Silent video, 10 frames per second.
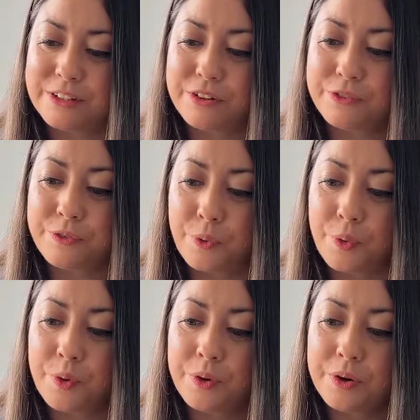
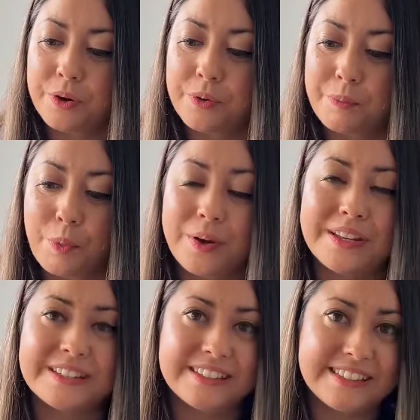
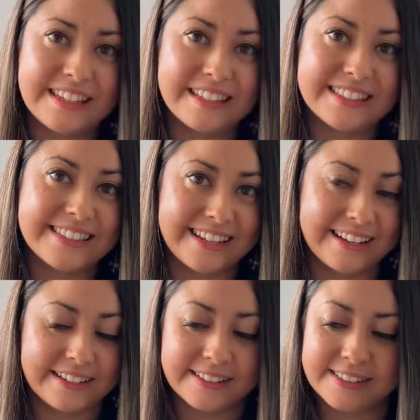4.6
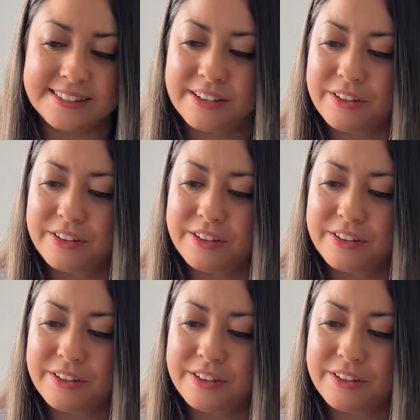stars